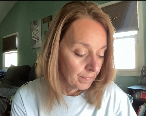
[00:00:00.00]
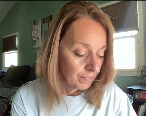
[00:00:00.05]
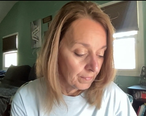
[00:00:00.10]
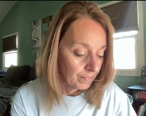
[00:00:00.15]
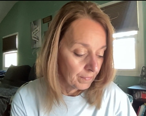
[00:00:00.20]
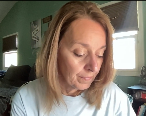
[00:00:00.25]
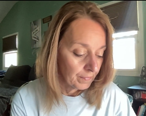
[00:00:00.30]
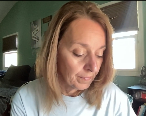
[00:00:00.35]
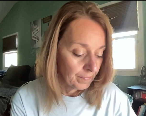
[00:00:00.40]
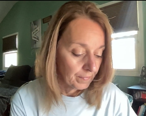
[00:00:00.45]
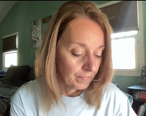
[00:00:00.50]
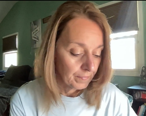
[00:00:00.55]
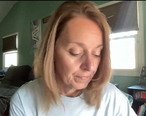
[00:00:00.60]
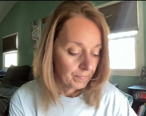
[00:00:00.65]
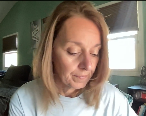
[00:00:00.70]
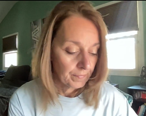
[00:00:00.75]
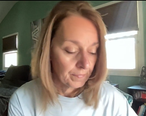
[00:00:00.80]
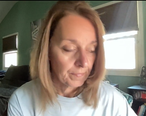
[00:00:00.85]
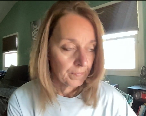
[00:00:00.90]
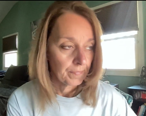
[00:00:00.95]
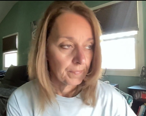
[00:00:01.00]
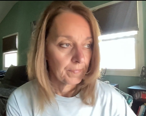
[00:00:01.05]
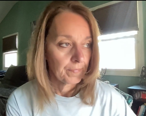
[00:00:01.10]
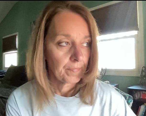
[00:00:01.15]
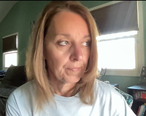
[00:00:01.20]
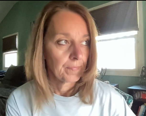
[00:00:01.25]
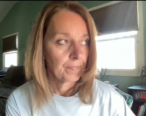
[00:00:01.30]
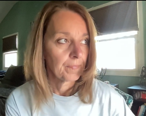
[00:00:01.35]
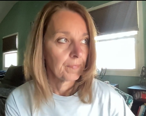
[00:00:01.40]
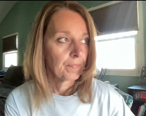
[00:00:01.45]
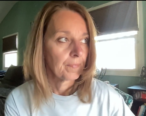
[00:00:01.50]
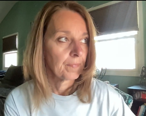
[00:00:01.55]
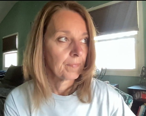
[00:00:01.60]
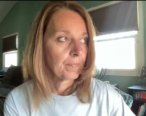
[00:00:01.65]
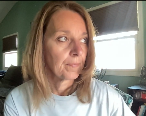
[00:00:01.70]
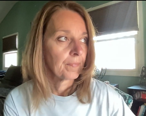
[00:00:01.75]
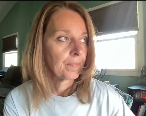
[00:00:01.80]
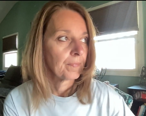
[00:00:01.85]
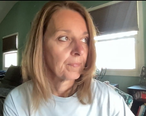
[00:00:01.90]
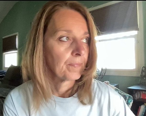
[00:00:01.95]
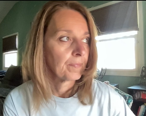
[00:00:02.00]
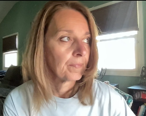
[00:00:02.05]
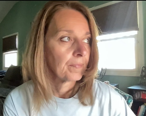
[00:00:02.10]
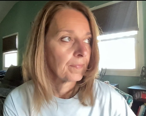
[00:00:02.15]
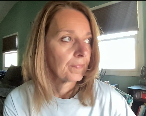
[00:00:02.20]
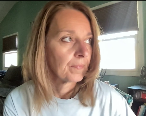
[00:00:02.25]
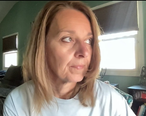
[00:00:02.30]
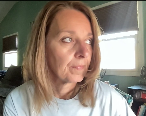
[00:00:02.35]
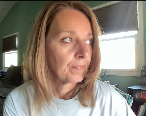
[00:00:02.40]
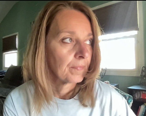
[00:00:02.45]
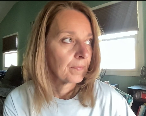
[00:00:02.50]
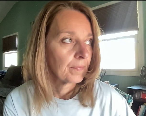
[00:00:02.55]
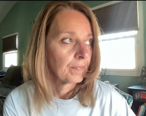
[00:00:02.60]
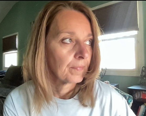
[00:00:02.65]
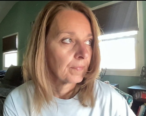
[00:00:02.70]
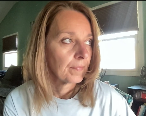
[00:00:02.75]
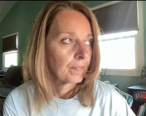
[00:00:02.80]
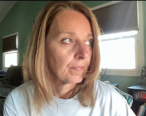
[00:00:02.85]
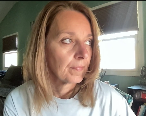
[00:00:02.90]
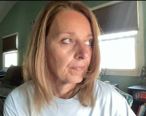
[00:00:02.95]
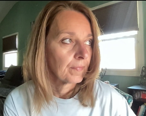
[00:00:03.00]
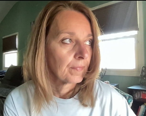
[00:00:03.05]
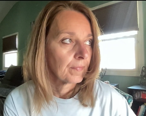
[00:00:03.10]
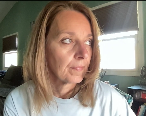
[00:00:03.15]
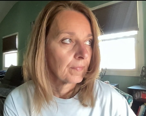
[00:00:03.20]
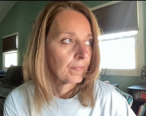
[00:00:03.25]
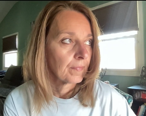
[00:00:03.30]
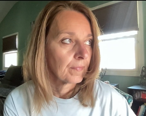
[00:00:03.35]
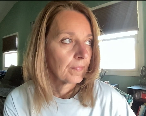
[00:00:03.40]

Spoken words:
No one is speaking in this clip.